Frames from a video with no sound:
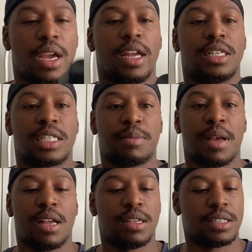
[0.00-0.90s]
It
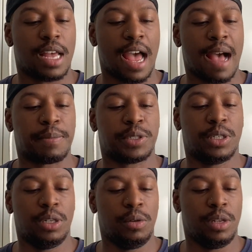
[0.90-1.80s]
smells
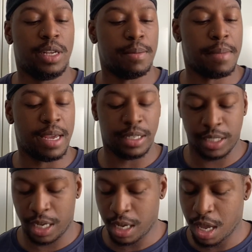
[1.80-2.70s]
absolutely
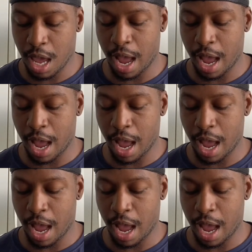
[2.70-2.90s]
amazing.